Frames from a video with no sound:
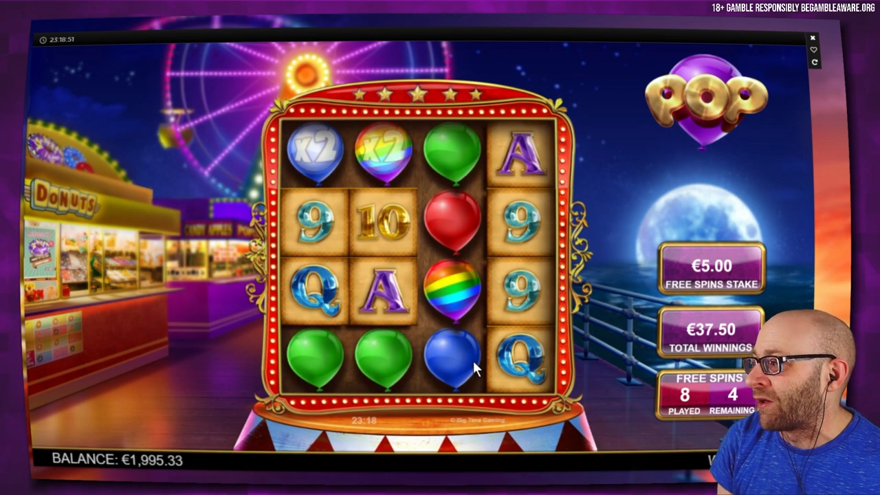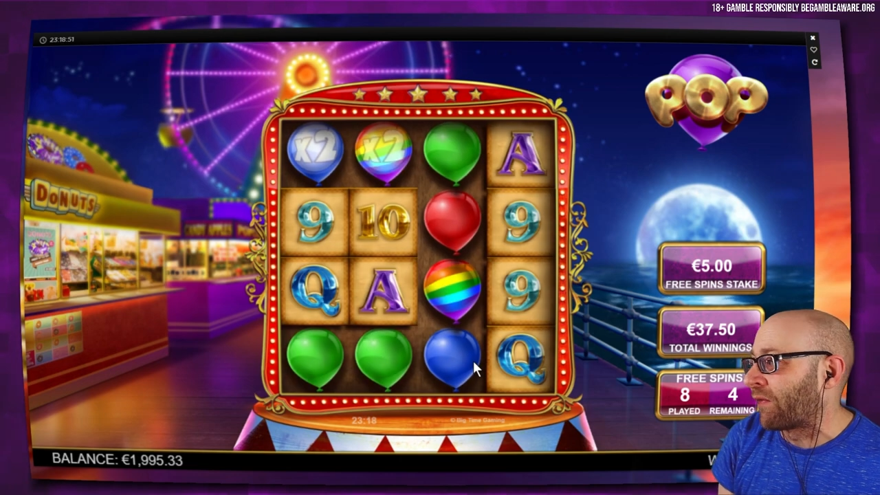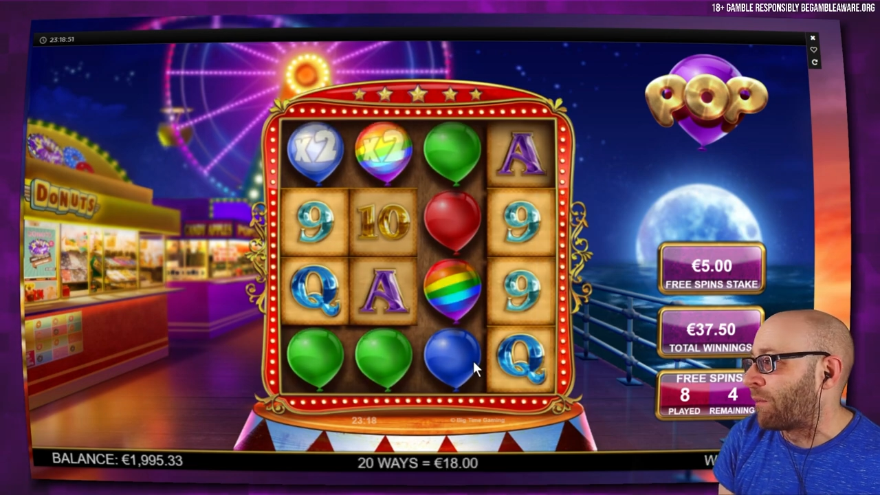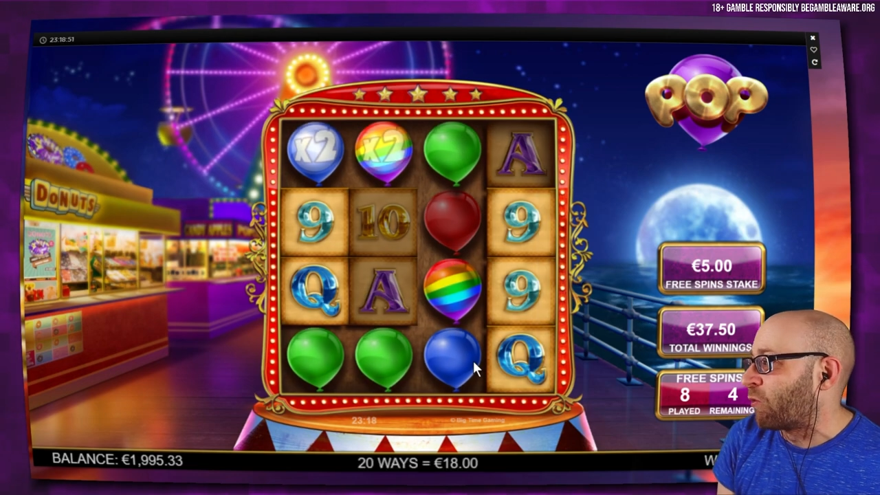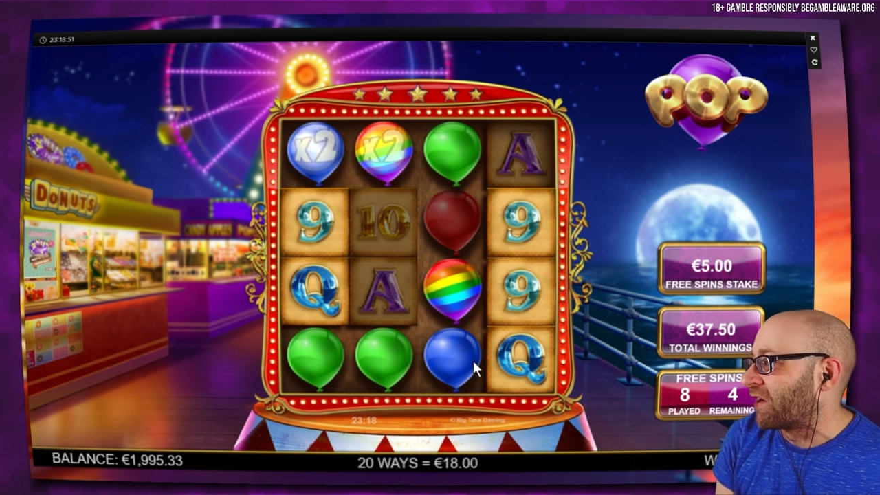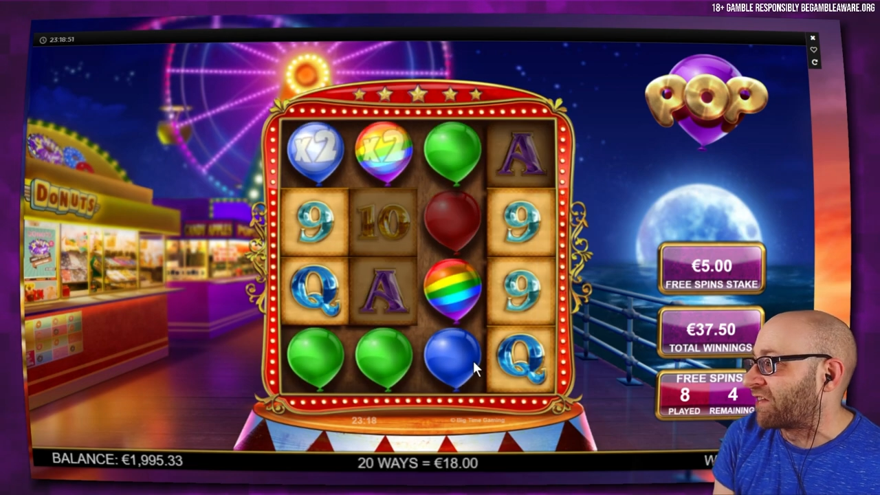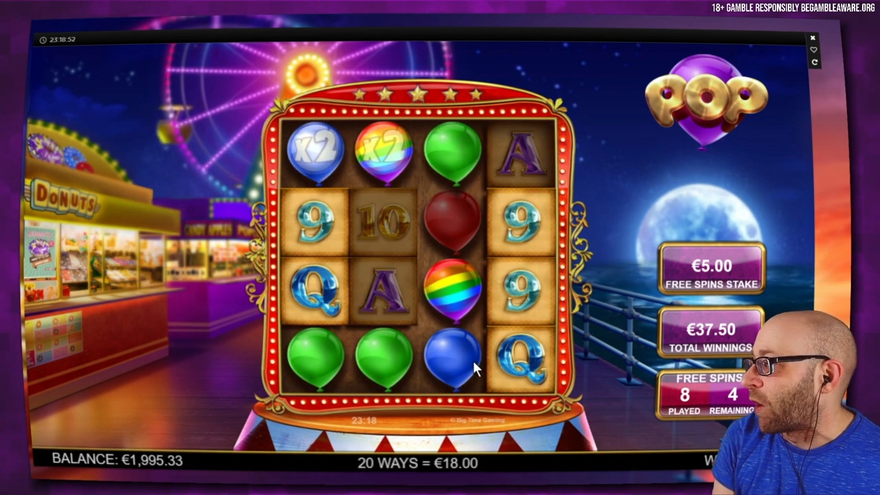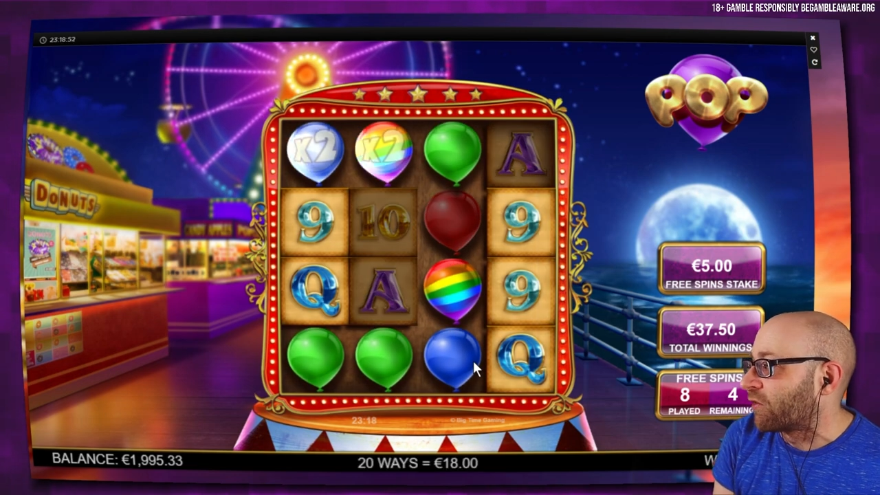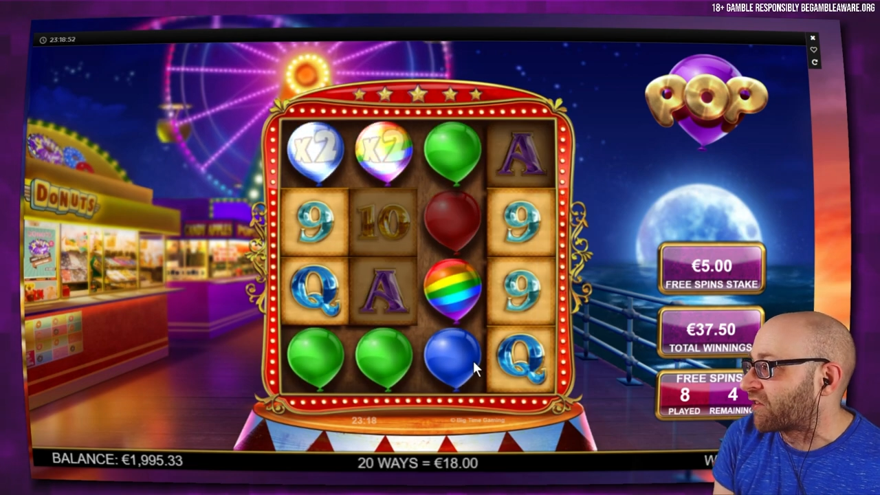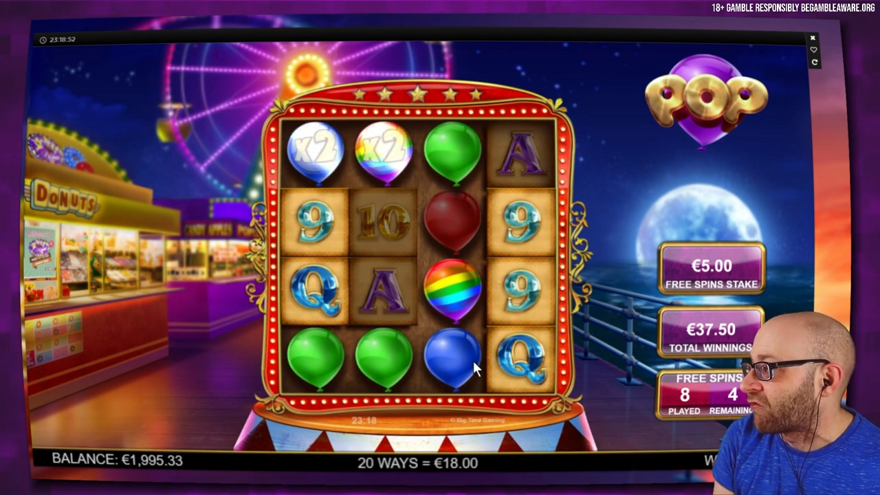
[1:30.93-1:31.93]
like, more or less the
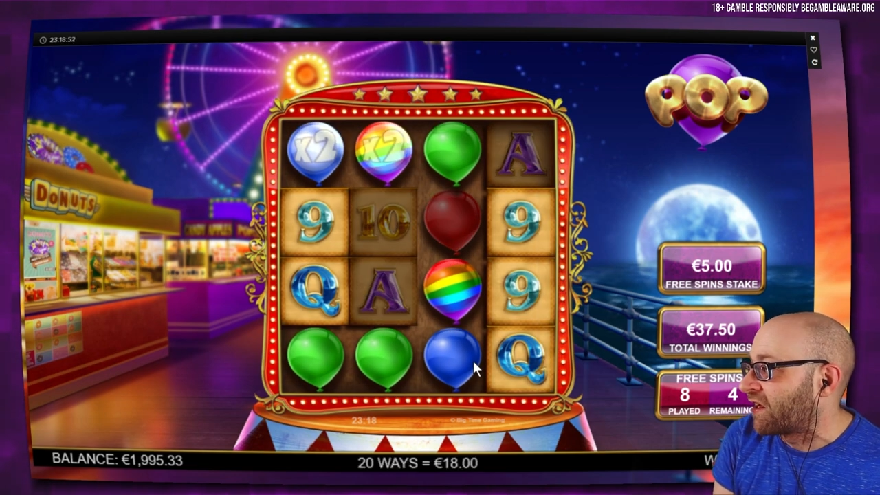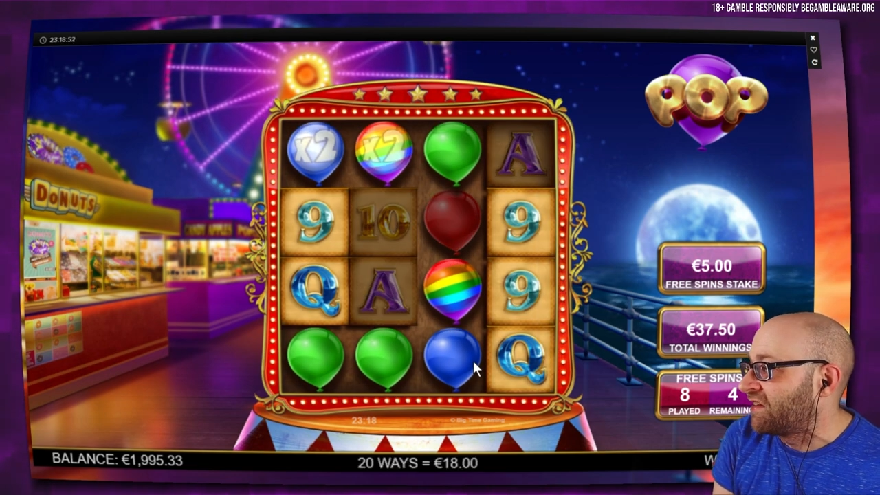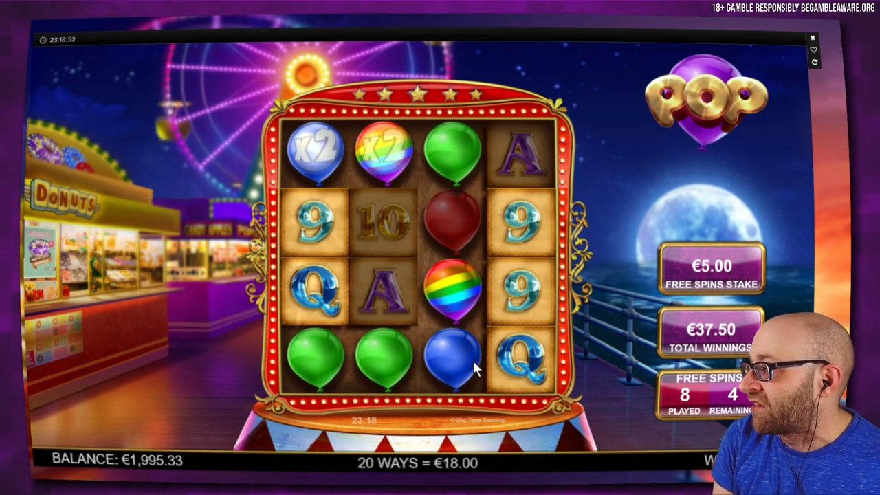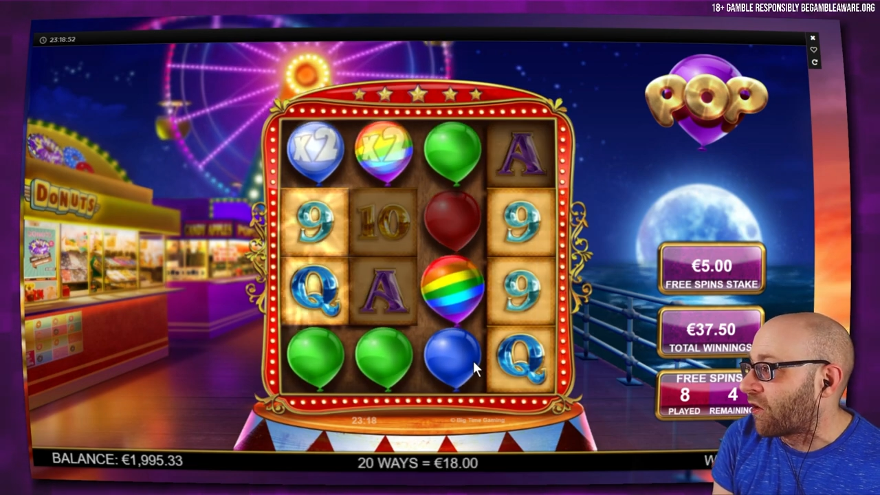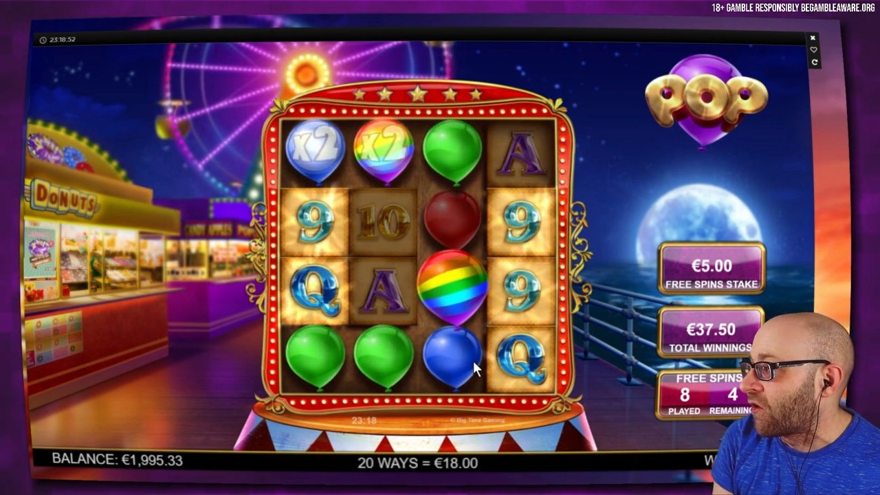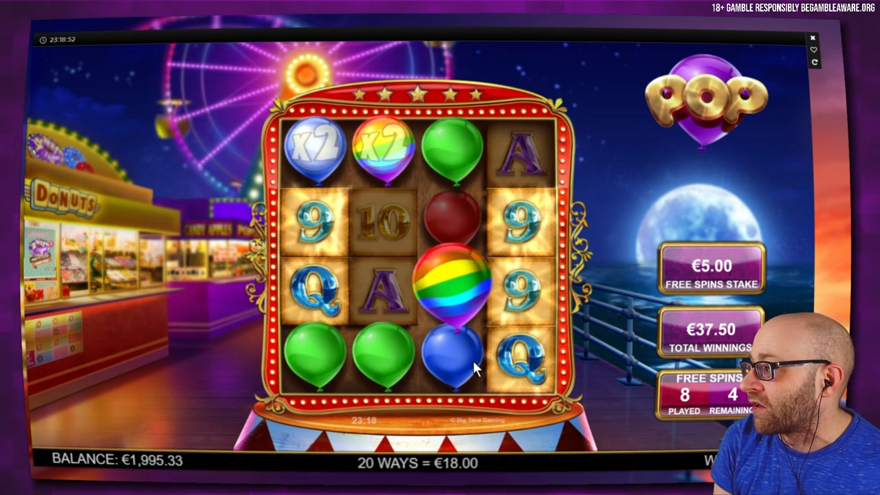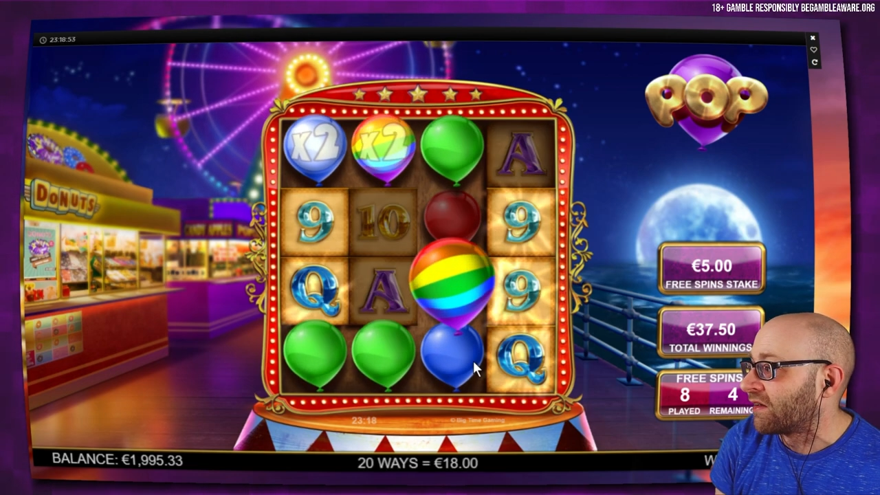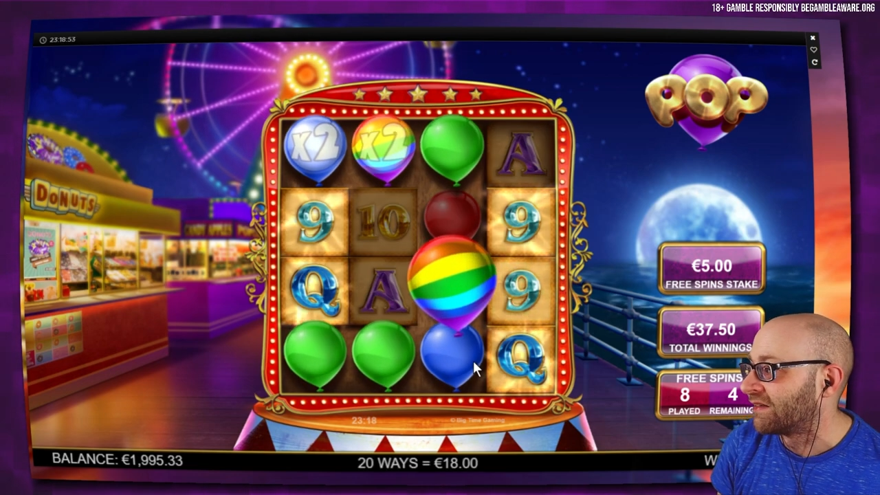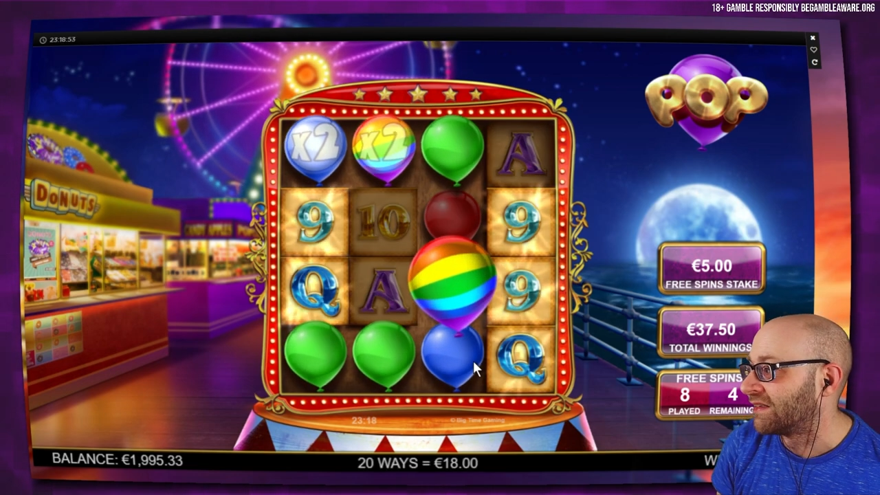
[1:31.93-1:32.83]
whole screen's gone.